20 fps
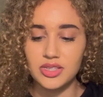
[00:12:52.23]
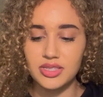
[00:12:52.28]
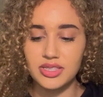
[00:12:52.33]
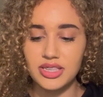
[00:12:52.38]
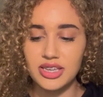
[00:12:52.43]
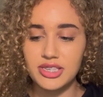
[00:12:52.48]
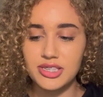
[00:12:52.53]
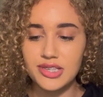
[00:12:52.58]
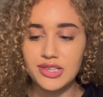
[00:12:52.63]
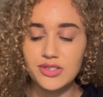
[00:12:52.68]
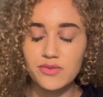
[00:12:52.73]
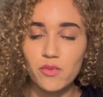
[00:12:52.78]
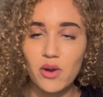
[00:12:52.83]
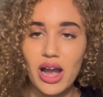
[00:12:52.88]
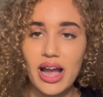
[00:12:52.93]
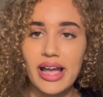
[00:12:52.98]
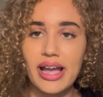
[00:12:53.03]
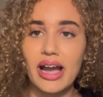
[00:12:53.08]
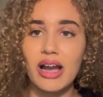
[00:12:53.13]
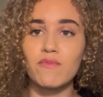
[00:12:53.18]
This is
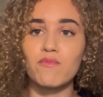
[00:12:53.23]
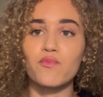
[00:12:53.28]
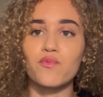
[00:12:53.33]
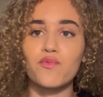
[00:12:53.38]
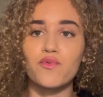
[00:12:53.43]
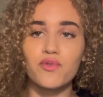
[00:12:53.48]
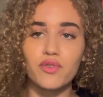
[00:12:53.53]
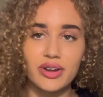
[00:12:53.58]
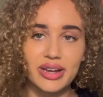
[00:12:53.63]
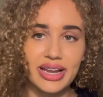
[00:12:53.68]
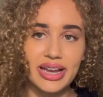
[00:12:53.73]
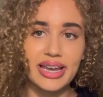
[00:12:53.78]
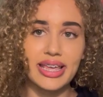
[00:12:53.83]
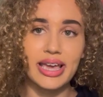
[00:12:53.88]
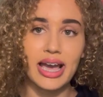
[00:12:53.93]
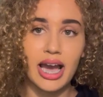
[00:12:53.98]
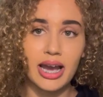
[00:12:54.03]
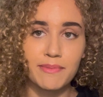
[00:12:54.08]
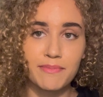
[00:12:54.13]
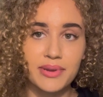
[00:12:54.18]
why I'm really
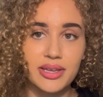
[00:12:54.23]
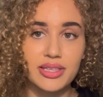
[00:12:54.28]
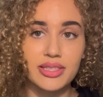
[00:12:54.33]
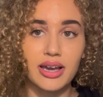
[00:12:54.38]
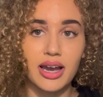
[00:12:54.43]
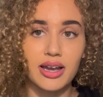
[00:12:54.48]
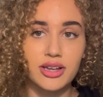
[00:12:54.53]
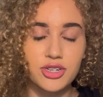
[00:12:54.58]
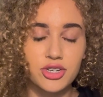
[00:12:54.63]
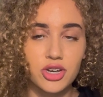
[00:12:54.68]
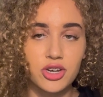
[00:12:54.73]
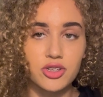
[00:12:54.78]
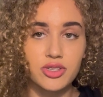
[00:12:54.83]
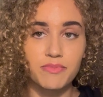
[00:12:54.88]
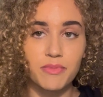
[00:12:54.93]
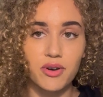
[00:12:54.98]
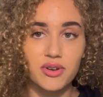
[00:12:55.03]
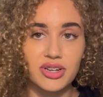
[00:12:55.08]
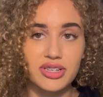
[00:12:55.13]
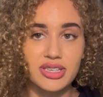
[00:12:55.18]
happy that I chose
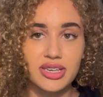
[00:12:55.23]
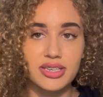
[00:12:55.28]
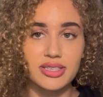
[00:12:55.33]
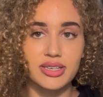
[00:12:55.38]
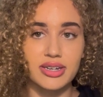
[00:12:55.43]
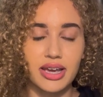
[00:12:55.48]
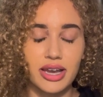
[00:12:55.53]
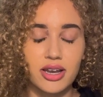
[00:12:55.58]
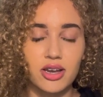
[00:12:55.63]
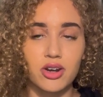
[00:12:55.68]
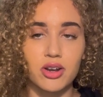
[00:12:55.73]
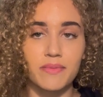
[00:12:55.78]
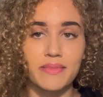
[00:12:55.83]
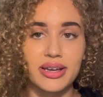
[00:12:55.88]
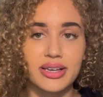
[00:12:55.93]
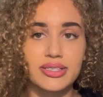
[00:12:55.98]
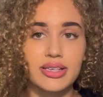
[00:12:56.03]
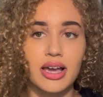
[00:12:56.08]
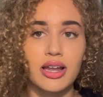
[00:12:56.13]
politics and economics